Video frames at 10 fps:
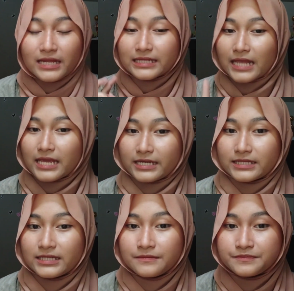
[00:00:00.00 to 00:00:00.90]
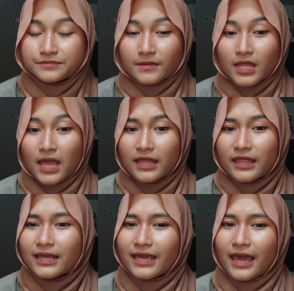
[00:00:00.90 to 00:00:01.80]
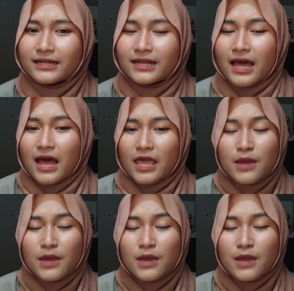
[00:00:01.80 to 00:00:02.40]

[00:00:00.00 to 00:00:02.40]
The second, they can